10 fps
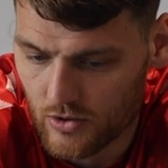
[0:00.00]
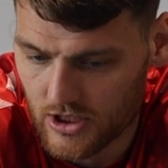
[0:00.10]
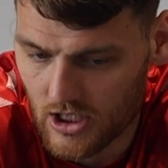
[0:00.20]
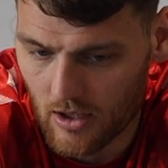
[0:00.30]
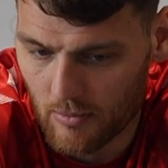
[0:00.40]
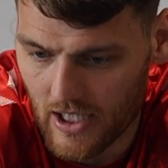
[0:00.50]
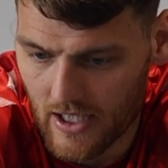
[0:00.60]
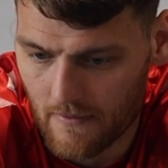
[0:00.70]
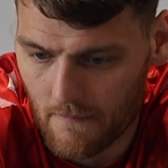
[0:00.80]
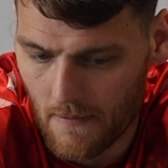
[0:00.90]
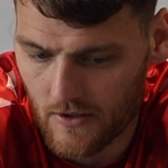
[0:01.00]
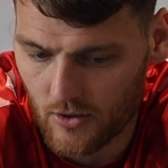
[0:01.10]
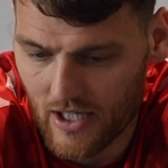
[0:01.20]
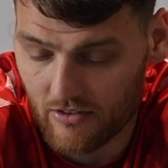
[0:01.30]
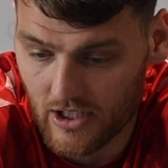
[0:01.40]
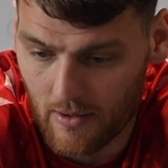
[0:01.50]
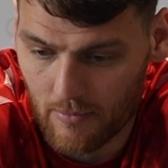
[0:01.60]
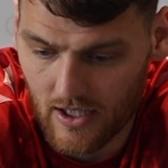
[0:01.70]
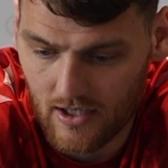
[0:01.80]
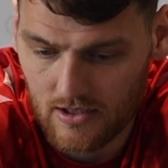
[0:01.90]
as a young player and you haven't yet
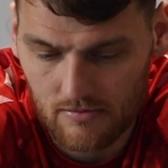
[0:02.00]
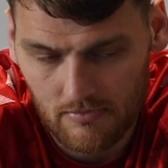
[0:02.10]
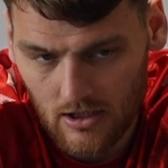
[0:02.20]
played,